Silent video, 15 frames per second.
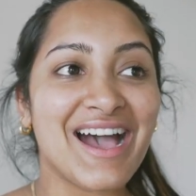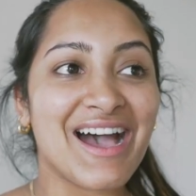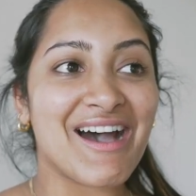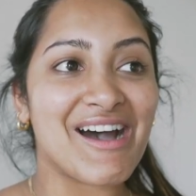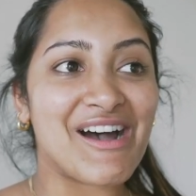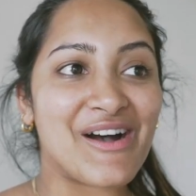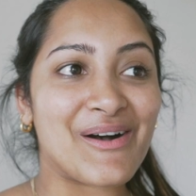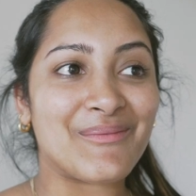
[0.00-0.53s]

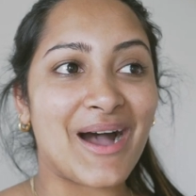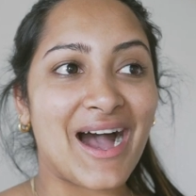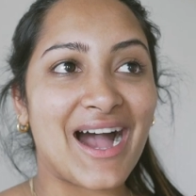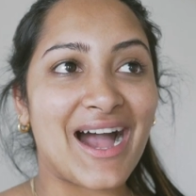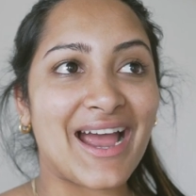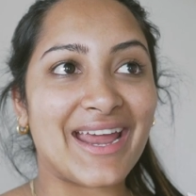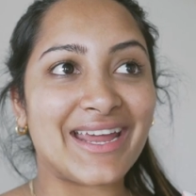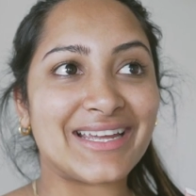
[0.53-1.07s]
Um,
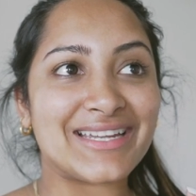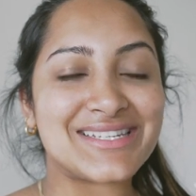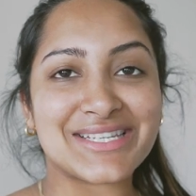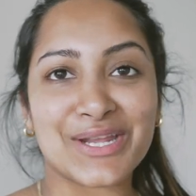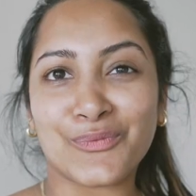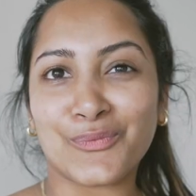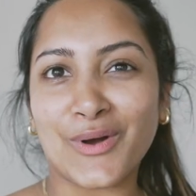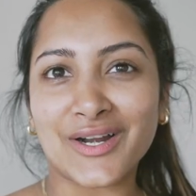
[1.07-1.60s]
I
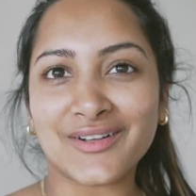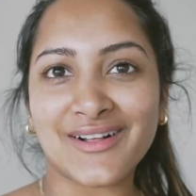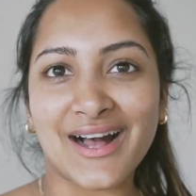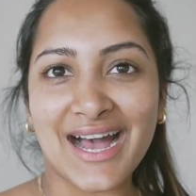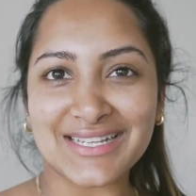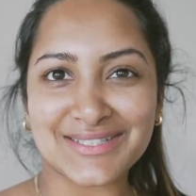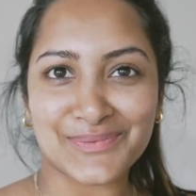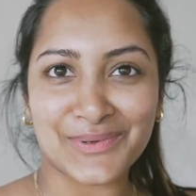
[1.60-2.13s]
did one
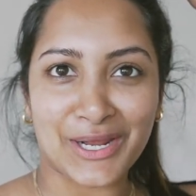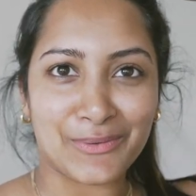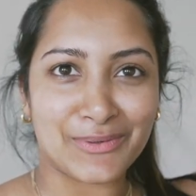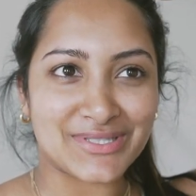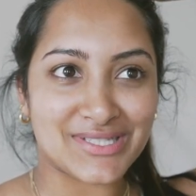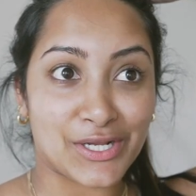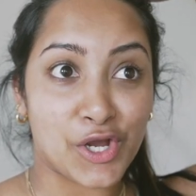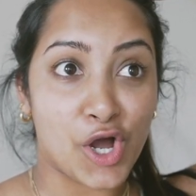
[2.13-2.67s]
class when I
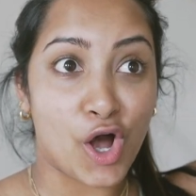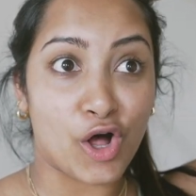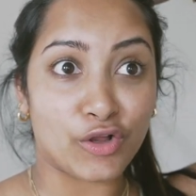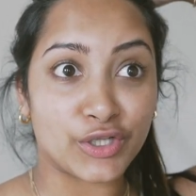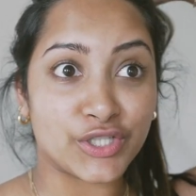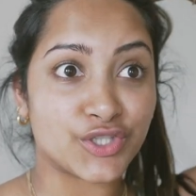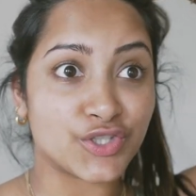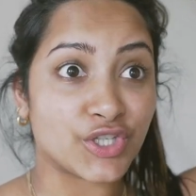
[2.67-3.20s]
was in
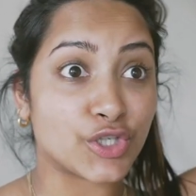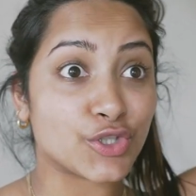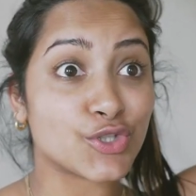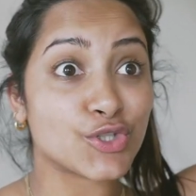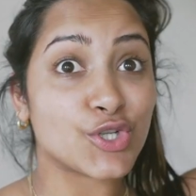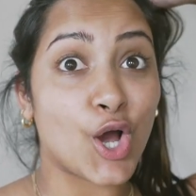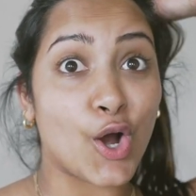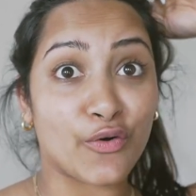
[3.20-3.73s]
college, like
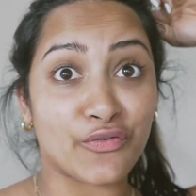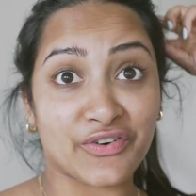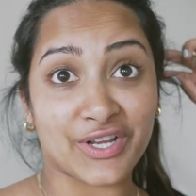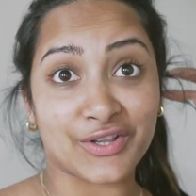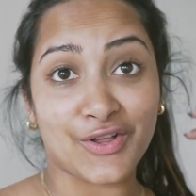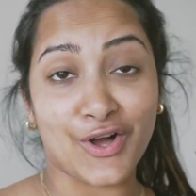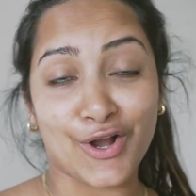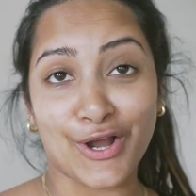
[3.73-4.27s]
so
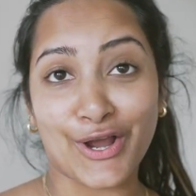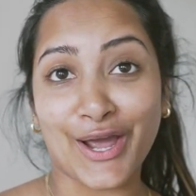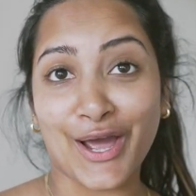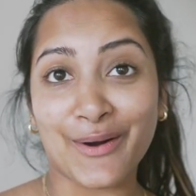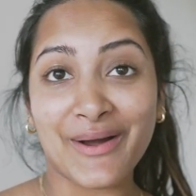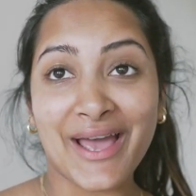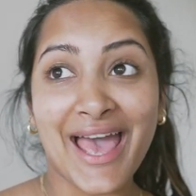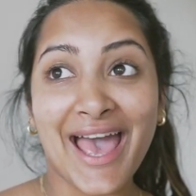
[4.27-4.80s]
freaking long
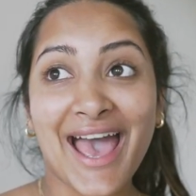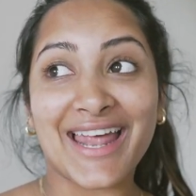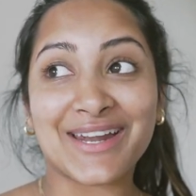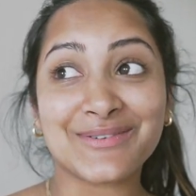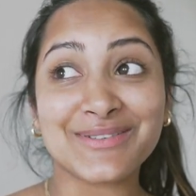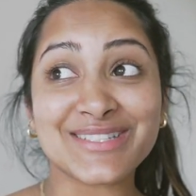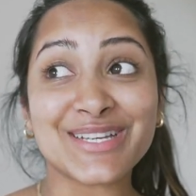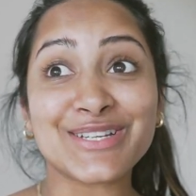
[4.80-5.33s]
ago, and
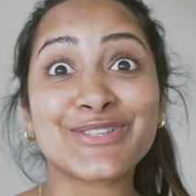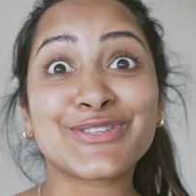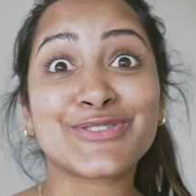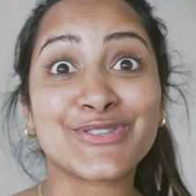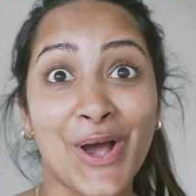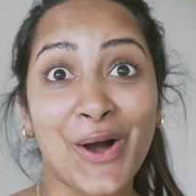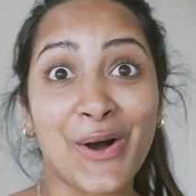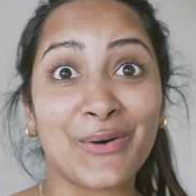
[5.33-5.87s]
it was like
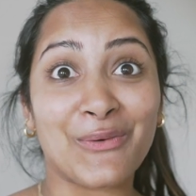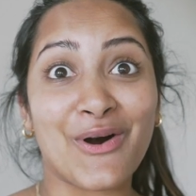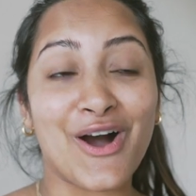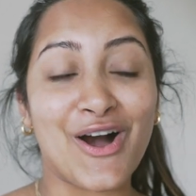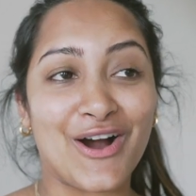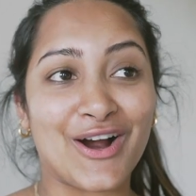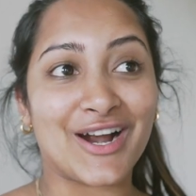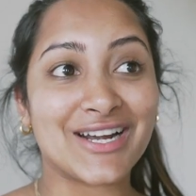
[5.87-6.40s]
so
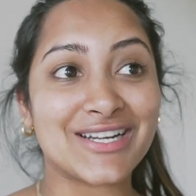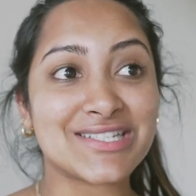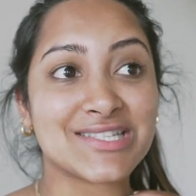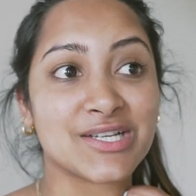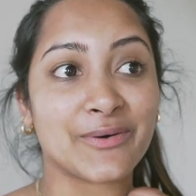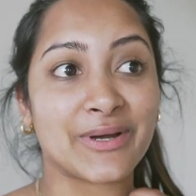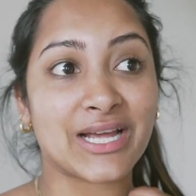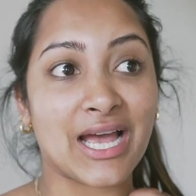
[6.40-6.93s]
hard,
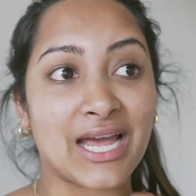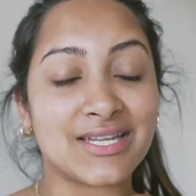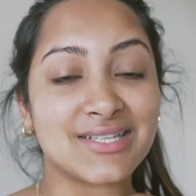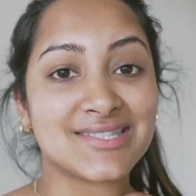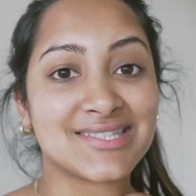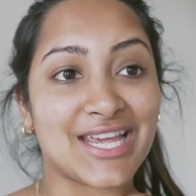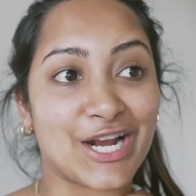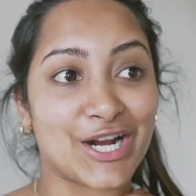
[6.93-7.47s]
so it kind of
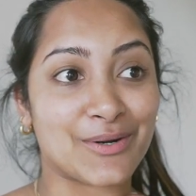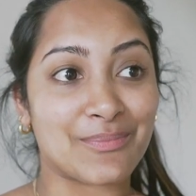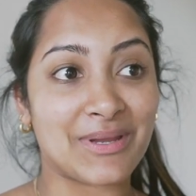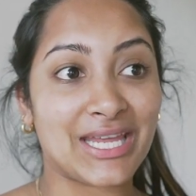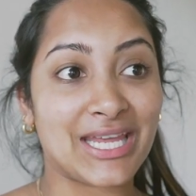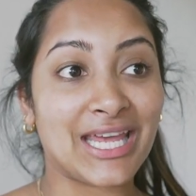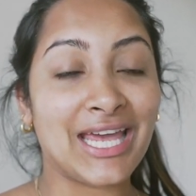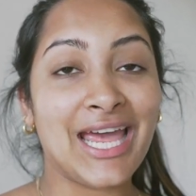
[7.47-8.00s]
scared
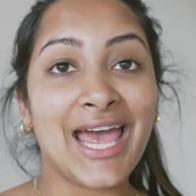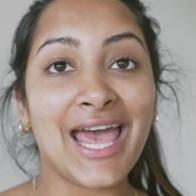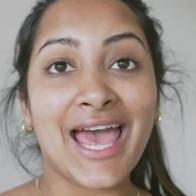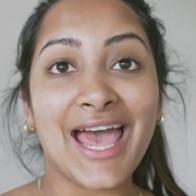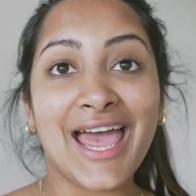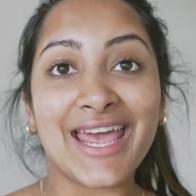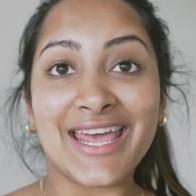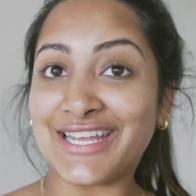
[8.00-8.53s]
me
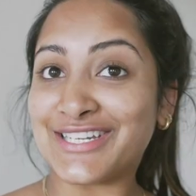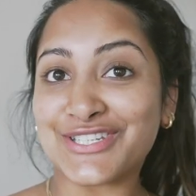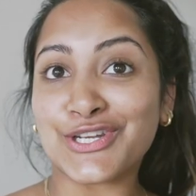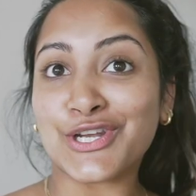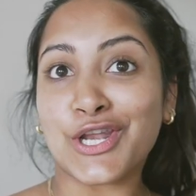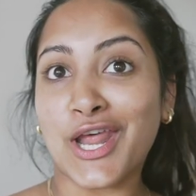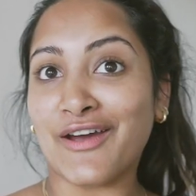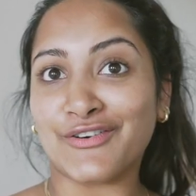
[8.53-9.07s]
into
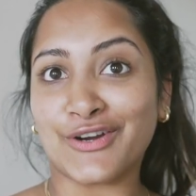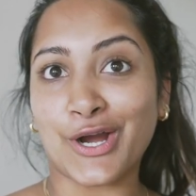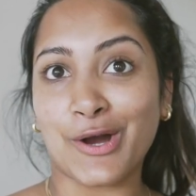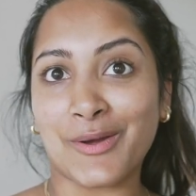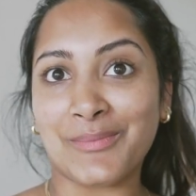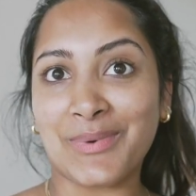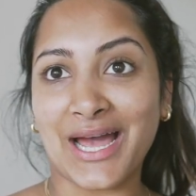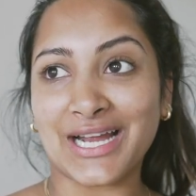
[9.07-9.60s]
never
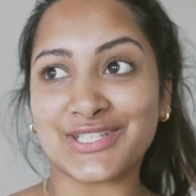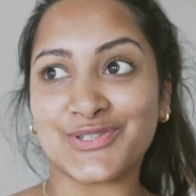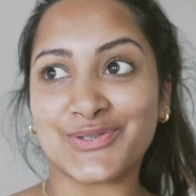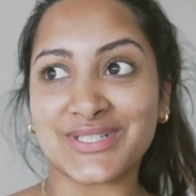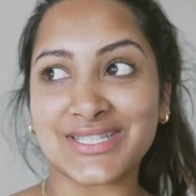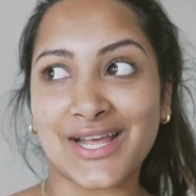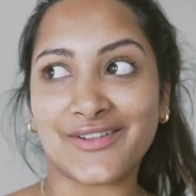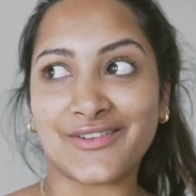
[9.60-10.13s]
going back to
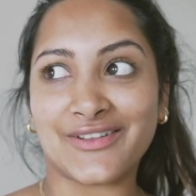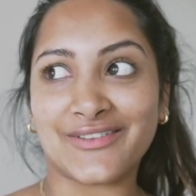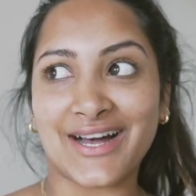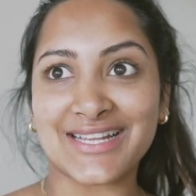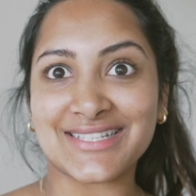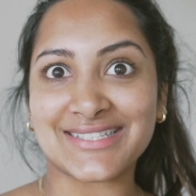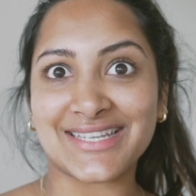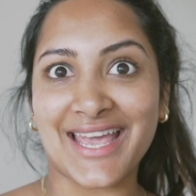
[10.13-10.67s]
a cycling
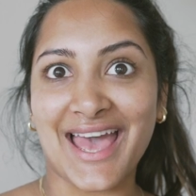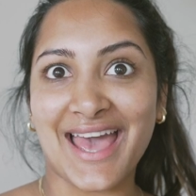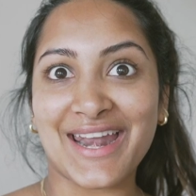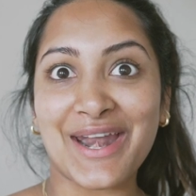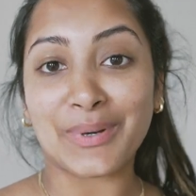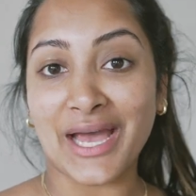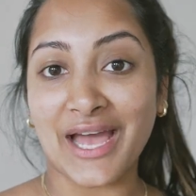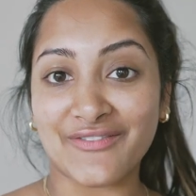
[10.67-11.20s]
class
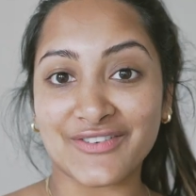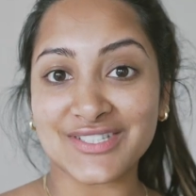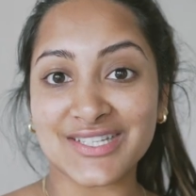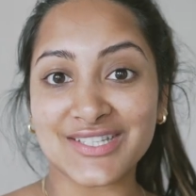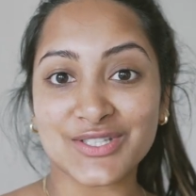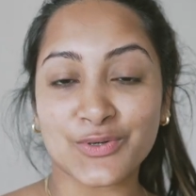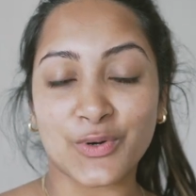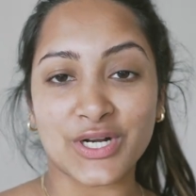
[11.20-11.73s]
again. But ever
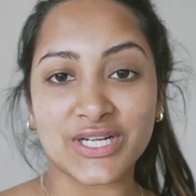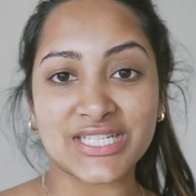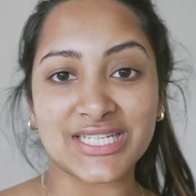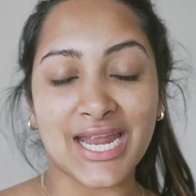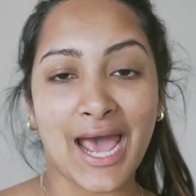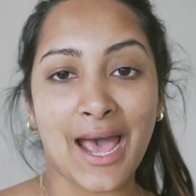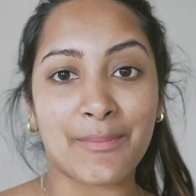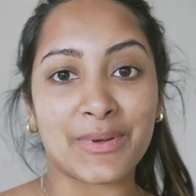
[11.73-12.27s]
since
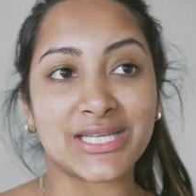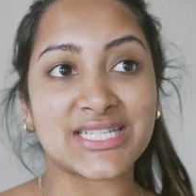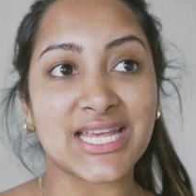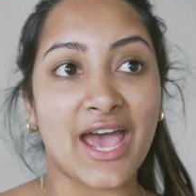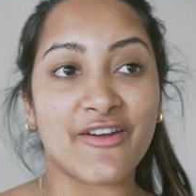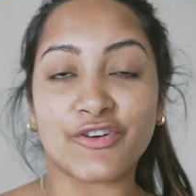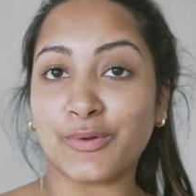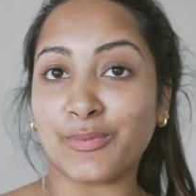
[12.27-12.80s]
quarantine happened,
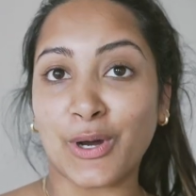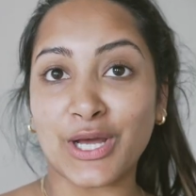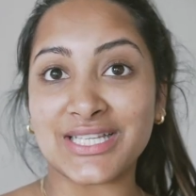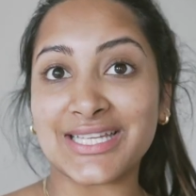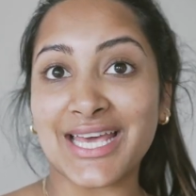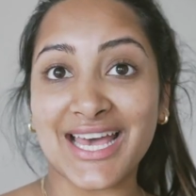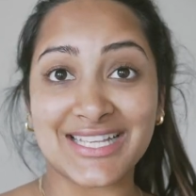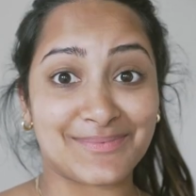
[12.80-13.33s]

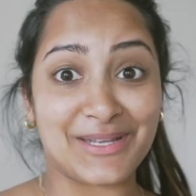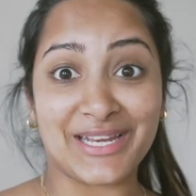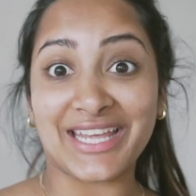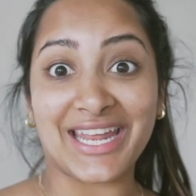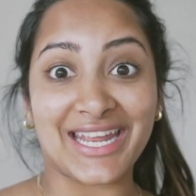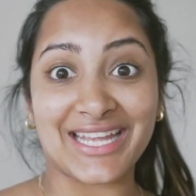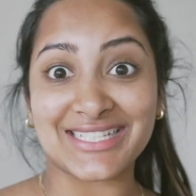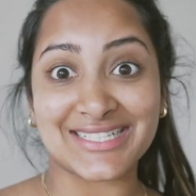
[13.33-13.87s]
everyone has been
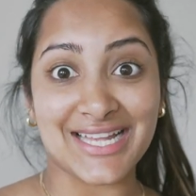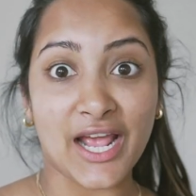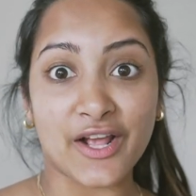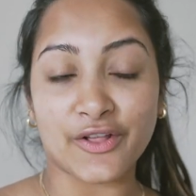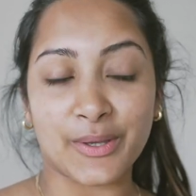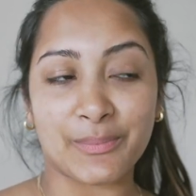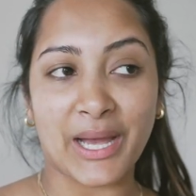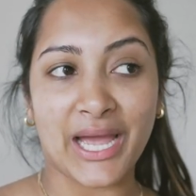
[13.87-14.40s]
getting
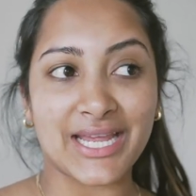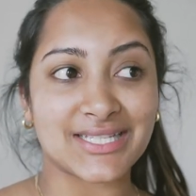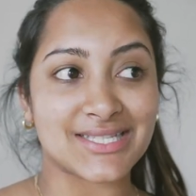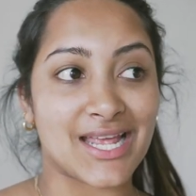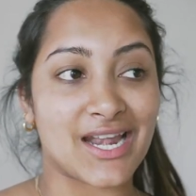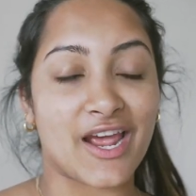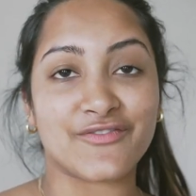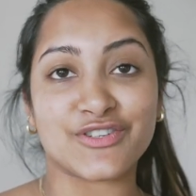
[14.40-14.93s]
cycling bikes
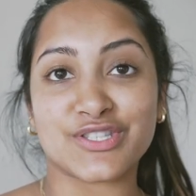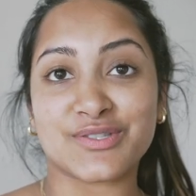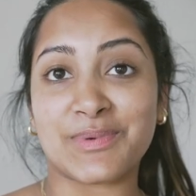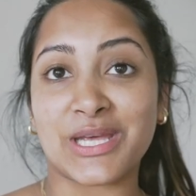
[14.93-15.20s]
and I've just